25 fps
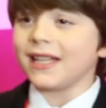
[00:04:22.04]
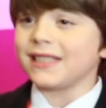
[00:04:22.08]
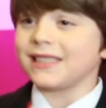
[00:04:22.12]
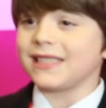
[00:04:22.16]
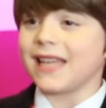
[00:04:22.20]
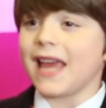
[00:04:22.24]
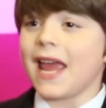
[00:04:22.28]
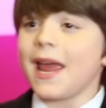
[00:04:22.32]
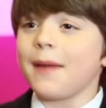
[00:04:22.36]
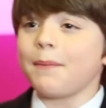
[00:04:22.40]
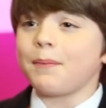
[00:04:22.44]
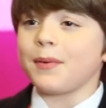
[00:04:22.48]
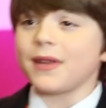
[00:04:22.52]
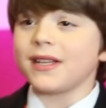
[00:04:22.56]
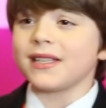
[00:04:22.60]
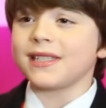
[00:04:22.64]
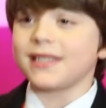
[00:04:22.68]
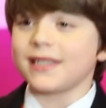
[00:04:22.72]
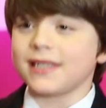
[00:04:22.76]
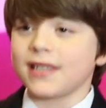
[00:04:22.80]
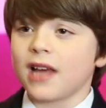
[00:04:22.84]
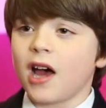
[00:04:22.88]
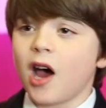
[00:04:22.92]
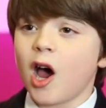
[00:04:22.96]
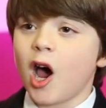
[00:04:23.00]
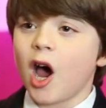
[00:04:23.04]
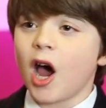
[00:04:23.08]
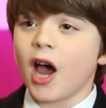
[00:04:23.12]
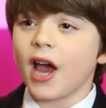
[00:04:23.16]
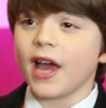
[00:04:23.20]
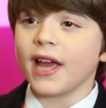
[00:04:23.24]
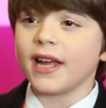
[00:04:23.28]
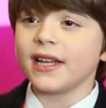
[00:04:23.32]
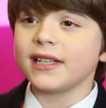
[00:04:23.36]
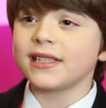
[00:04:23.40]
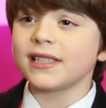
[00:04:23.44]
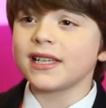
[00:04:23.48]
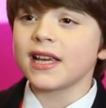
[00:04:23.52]
and then I got a call from
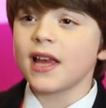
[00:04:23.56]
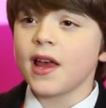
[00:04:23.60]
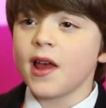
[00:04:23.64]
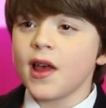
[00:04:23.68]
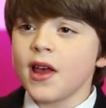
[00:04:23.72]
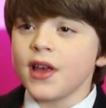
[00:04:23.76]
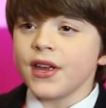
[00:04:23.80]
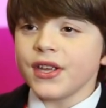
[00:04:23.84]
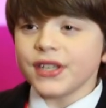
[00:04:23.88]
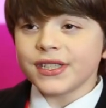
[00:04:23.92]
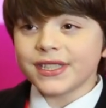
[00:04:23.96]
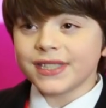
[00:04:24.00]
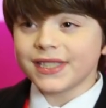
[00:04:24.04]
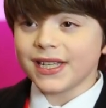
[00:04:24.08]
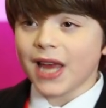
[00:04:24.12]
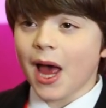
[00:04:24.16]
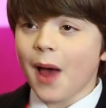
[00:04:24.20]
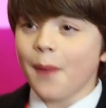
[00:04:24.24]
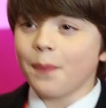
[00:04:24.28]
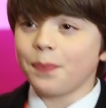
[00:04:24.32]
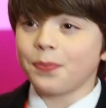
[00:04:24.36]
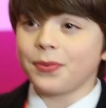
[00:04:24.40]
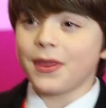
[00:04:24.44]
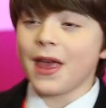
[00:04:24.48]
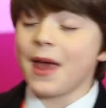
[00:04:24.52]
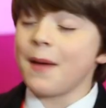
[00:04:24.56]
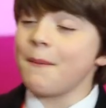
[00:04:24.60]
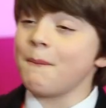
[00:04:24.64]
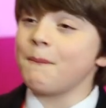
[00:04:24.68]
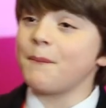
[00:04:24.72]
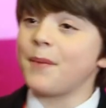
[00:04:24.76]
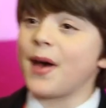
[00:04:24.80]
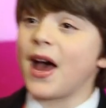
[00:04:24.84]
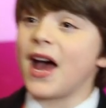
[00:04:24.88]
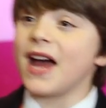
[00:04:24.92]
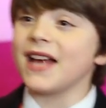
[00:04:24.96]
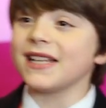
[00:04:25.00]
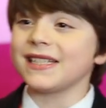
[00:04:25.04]
Sylvia to say I had
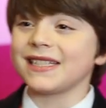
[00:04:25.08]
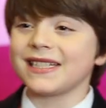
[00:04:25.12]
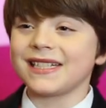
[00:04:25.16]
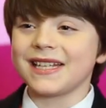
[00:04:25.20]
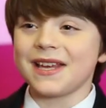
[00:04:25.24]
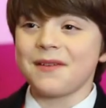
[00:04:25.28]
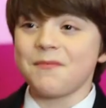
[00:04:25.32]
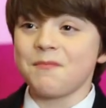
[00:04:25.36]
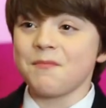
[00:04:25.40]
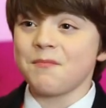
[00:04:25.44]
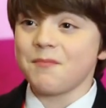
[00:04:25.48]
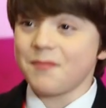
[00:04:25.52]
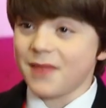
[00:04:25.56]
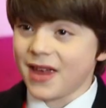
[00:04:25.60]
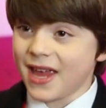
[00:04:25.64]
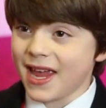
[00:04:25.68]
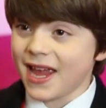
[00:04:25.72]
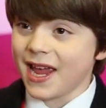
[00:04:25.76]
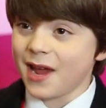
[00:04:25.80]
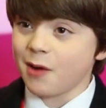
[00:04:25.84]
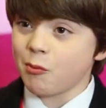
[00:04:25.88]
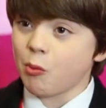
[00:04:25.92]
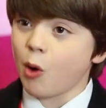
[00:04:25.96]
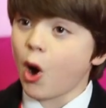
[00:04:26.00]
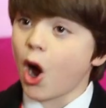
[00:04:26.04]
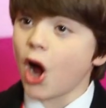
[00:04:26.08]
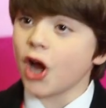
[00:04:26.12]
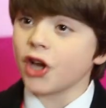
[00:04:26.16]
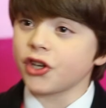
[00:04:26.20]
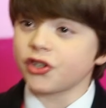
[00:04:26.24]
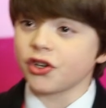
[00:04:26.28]
won this year's scholarship and I